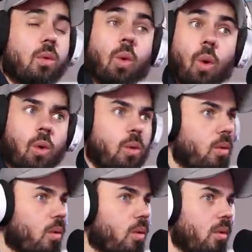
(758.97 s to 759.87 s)
Oh.
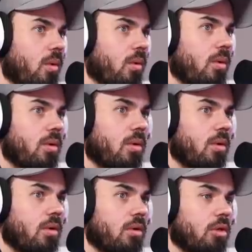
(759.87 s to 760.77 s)

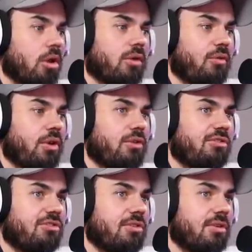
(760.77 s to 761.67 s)
I'm a little confused.